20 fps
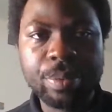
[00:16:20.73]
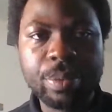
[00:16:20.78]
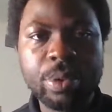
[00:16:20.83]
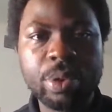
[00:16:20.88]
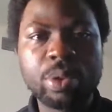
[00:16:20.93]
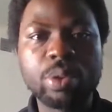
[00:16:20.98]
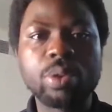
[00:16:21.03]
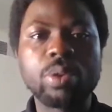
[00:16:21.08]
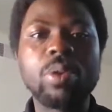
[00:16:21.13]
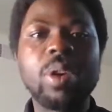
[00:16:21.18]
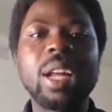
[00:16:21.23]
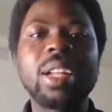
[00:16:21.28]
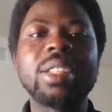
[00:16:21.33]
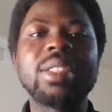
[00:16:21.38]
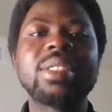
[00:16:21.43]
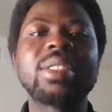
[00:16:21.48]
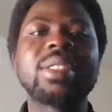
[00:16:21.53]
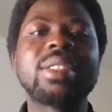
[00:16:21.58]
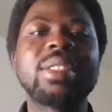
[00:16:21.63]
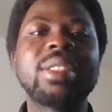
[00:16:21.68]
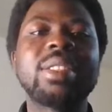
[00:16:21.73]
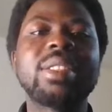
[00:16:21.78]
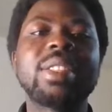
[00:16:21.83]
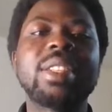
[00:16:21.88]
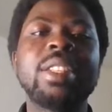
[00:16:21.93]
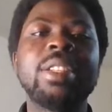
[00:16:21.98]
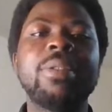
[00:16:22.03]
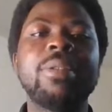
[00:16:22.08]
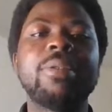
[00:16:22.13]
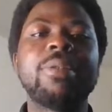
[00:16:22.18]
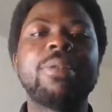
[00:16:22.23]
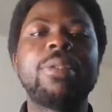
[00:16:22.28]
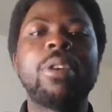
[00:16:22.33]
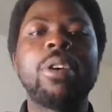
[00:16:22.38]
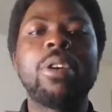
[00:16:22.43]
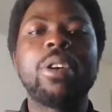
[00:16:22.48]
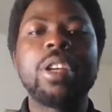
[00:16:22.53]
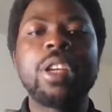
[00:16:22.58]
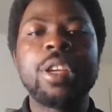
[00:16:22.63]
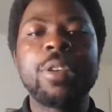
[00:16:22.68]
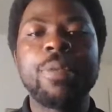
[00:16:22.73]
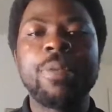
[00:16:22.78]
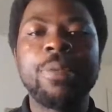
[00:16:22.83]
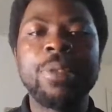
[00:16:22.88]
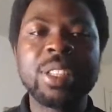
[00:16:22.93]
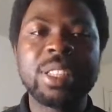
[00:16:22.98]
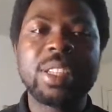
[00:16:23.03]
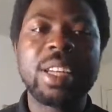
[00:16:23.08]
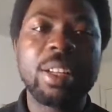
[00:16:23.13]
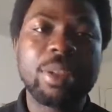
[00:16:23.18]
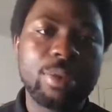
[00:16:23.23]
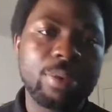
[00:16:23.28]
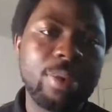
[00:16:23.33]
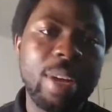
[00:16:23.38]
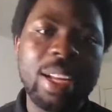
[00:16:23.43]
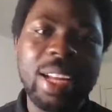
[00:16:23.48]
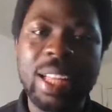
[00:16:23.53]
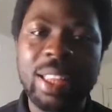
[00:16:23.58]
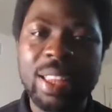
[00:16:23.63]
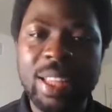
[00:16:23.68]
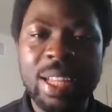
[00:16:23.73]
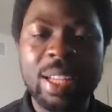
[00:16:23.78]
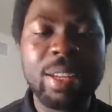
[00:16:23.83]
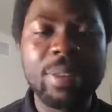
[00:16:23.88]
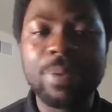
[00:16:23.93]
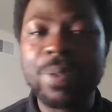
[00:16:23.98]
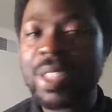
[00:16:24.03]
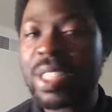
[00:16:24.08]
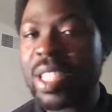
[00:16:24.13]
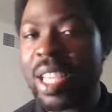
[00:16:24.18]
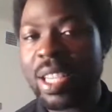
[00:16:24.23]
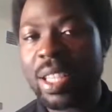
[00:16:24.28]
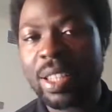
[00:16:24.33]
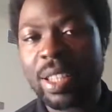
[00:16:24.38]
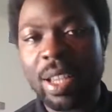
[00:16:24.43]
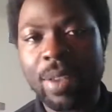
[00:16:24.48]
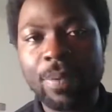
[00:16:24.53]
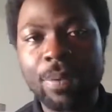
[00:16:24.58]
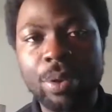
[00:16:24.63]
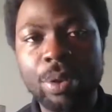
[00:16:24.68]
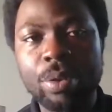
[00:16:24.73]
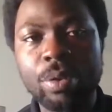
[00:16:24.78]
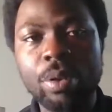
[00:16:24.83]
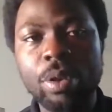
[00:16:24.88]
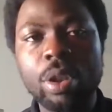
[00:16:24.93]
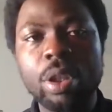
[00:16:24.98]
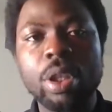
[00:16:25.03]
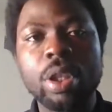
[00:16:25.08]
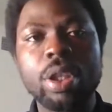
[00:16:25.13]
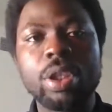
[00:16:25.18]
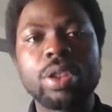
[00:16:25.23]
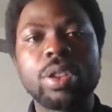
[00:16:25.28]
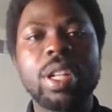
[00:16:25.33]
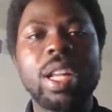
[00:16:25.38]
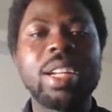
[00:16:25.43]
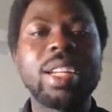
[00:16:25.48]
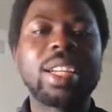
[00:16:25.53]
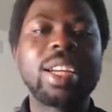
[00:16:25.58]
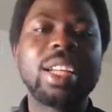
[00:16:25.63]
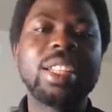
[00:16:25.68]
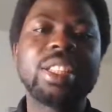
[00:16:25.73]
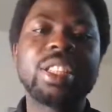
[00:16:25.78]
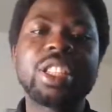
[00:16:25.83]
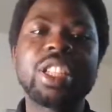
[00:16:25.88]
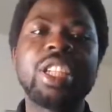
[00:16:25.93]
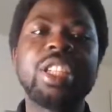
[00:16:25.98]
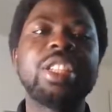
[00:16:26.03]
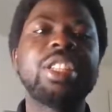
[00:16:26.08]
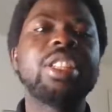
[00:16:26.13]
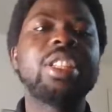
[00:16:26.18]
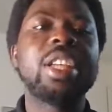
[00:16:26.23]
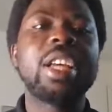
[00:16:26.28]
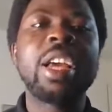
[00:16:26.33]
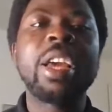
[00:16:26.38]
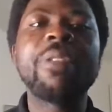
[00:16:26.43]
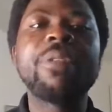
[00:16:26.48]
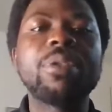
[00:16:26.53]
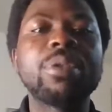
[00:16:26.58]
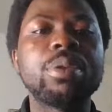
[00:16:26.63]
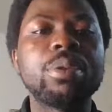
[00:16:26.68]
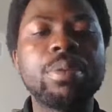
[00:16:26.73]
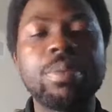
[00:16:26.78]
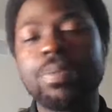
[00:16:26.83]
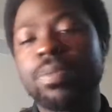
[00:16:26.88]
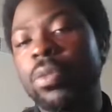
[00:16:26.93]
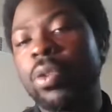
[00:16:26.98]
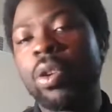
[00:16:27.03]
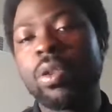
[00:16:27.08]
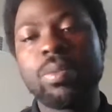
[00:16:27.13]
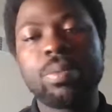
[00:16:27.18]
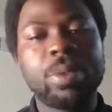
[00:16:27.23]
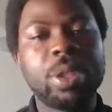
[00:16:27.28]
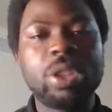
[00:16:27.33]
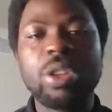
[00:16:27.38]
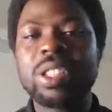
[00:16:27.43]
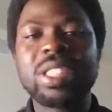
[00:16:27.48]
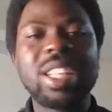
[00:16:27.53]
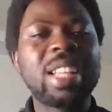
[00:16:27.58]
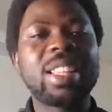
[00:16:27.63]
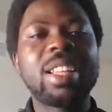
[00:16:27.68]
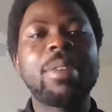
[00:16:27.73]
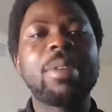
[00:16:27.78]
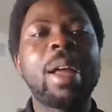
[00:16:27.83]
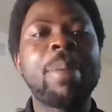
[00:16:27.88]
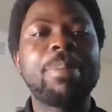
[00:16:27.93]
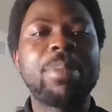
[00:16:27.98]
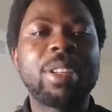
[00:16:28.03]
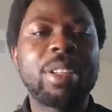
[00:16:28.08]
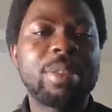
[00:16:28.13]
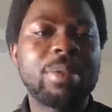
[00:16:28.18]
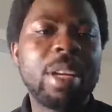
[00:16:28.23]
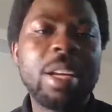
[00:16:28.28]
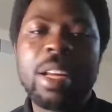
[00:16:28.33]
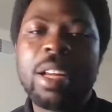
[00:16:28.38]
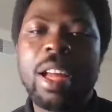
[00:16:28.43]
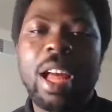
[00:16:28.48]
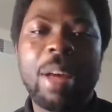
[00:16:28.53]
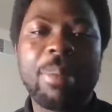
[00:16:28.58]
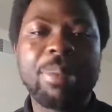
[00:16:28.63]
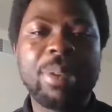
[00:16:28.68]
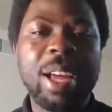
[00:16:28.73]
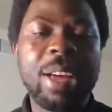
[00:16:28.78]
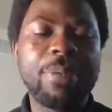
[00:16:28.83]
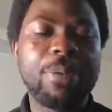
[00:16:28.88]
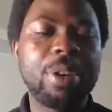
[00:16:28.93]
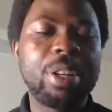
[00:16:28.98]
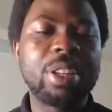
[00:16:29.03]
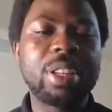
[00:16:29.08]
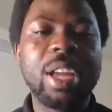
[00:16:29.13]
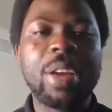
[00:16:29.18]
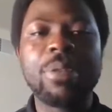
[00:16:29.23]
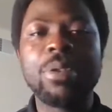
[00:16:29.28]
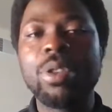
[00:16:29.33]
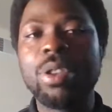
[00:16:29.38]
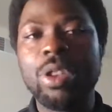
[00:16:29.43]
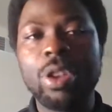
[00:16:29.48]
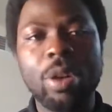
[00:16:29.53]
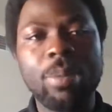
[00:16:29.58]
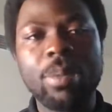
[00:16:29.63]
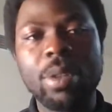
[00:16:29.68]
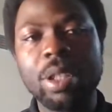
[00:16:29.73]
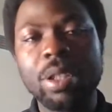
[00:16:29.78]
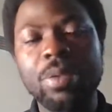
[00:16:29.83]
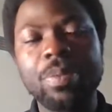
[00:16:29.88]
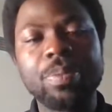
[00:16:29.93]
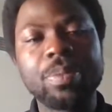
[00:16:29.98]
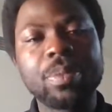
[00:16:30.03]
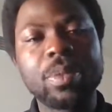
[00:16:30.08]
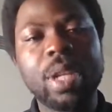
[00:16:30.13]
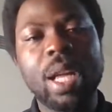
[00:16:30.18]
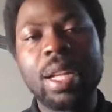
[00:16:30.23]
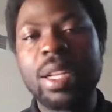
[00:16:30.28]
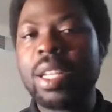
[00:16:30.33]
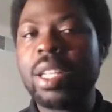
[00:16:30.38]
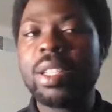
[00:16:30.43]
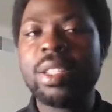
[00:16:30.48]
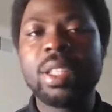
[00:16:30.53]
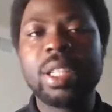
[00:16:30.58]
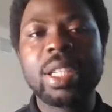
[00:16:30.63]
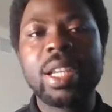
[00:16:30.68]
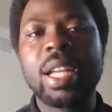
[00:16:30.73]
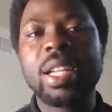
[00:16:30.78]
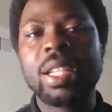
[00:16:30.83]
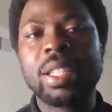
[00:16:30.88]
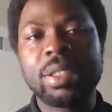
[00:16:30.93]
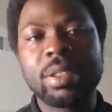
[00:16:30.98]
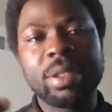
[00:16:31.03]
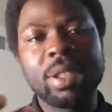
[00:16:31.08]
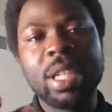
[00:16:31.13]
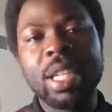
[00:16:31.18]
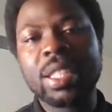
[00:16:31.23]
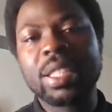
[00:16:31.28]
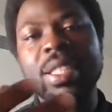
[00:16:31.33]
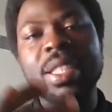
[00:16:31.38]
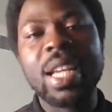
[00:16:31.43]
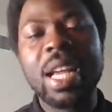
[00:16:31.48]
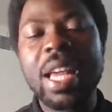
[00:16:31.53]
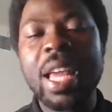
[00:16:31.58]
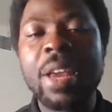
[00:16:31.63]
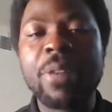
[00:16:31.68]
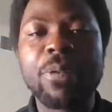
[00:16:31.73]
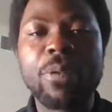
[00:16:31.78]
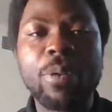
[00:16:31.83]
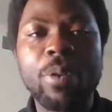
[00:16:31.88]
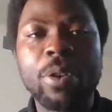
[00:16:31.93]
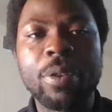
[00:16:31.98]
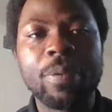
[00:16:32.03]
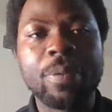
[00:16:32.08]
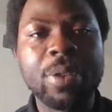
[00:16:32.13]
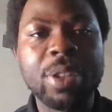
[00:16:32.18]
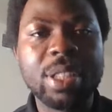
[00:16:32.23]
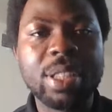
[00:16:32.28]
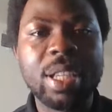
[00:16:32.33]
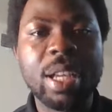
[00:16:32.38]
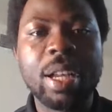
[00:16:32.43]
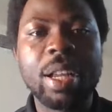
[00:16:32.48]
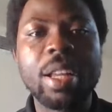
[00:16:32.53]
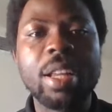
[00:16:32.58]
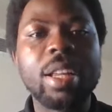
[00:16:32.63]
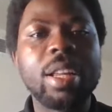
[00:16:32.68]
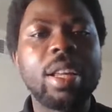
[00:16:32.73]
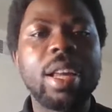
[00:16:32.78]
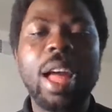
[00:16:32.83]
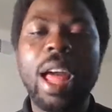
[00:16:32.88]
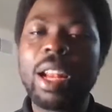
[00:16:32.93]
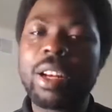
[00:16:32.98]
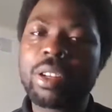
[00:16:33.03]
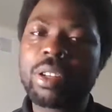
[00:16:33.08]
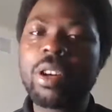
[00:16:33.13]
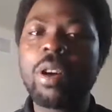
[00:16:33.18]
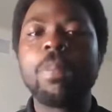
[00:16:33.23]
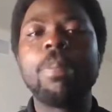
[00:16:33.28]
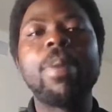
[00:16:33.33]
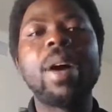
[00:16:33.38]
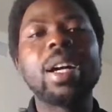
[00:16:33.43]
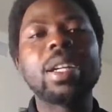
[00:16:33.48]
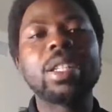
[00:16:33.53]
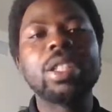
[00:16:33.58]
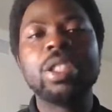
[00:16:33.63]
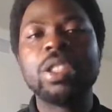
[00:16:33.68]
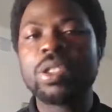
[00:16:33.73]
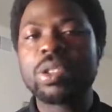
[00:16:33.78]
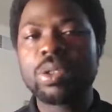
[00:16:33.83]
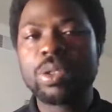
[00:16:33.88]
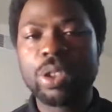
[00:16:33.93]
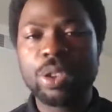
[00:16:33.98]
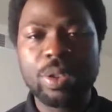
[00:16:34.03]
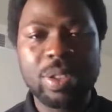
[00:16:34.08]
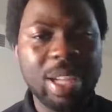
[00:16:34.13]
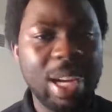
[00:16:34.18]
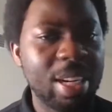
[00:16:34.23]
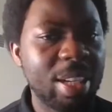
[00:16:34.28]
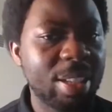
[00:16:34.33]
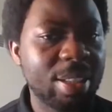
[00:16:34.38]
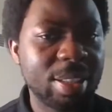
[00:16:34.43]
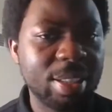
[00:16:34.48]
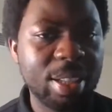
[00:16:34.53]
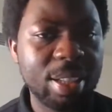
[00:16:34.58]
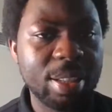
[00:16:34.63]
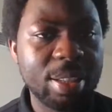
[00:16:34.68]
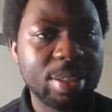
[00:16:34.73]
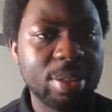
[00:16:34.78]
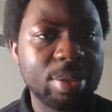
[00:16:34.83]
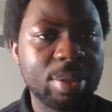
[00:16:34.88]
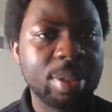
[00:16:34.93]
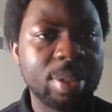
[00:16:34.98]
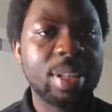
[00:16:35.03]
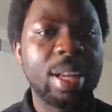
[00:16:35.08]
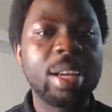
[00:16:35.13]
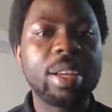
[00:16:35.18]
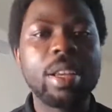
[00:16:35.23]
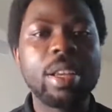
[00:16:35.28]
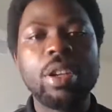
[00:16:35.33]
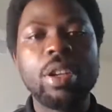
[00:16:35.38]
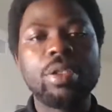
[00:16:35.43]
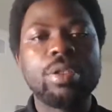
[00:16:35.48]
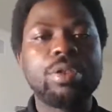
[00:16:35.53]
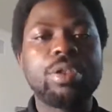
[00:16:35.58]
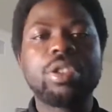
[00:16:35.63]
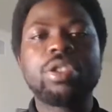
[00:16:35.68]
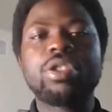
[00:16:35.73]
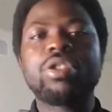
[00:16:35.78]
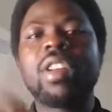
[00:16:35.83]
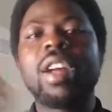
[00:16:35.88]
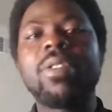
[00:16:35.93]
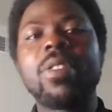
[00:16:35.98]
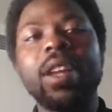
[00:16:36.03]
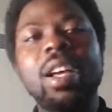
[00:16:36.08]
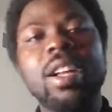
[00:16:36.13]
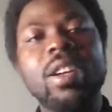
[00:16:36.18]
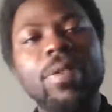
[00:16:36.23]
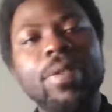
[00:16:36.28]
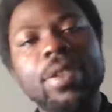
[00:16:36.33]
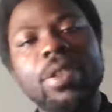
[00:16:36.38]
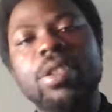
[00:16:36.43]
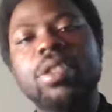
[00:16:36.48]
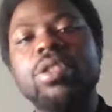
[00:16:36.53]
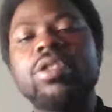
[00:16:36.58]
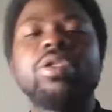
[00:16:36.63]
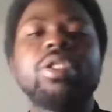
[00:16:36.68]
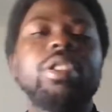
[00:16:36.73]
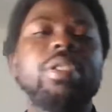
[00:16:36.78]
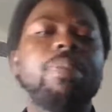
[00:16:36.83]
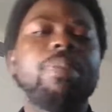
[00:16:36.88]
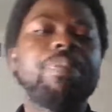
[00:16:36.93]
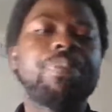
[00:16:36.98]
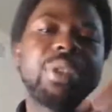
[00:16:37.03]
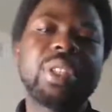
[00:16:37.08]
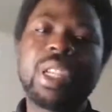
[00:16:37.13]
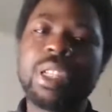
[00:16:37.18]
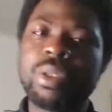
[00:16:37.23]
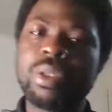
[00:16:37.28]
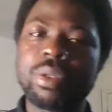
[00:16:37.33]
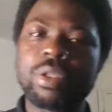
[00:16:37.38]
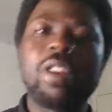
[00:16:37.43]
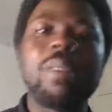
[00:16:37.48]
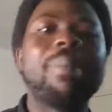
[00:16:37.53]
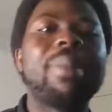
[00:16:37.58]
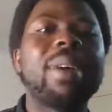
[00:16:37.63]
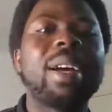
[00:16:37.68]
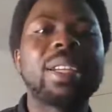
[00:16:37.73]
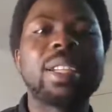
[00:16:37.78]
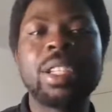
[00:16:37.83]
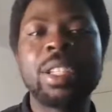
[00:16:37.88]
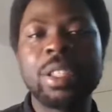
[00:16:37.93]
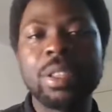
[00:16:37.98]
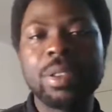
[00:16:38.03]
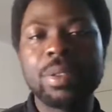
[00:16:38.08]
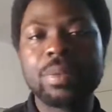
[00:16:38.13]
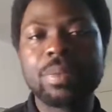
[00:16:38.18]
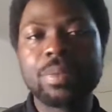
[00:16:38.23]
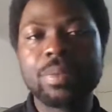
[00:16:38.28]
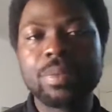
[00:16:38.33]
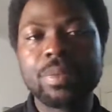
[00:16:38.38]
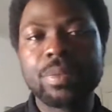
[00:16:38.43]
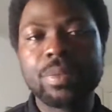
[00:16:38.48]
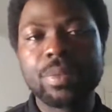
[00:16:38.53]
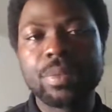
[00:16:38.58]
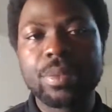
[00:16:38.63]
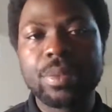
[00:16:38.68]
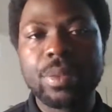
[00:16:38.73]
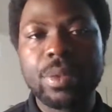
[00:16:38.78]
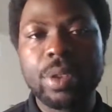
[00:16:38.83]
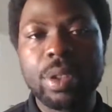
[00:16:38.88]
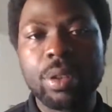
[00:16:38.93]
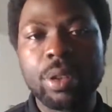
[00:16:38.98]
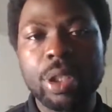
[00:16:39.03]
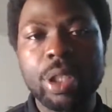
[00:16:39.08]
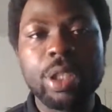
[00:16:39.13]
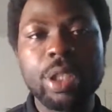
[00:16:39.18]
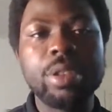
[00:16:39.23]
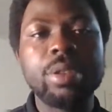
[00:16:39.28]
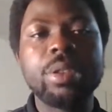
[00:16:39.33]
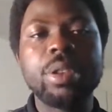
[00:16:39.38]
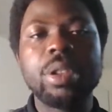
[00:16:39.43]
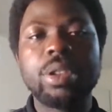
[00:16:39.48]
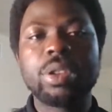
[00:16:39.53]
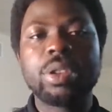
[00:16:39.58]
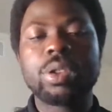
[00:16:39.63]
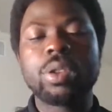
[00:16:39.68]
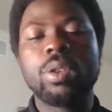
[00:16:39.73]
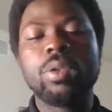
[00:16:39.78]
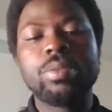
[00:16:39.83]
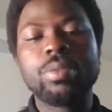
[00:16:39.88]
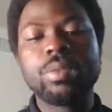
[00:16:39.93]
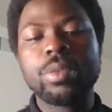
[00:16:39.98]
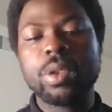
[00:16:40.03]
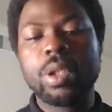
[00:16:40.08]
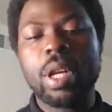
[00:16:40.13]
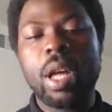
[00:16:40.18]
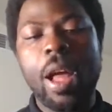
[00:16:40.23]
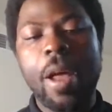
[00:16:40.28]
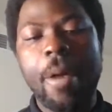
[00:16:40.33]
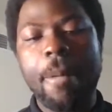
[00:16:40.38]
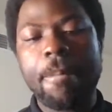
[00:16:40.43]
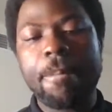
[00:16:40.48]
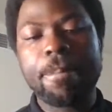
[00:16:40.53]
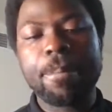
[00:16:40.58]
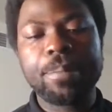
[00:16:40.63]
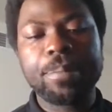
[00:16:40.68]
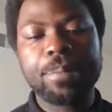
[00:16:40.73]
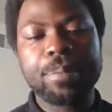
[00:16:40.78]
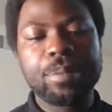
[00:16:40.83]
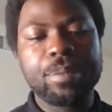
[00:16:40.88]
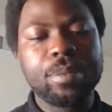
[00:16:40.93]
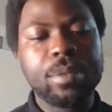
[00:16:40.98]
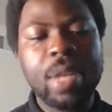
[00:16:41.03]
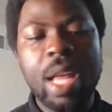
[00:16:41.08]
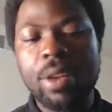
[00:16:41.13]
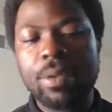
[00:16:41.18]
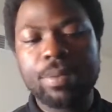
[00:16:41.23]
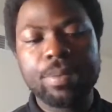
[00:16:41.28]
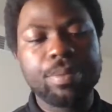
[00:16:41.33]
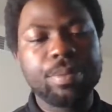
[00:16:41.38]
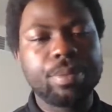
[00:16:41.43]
to go and sit in for a visa, to go and attend the visa interview so that they can change the F2, or they just apply for interview normally, and then they can get their F1 visa and come back into the United States. So it's like you just travel out of the country, then you come back in. Okay. So now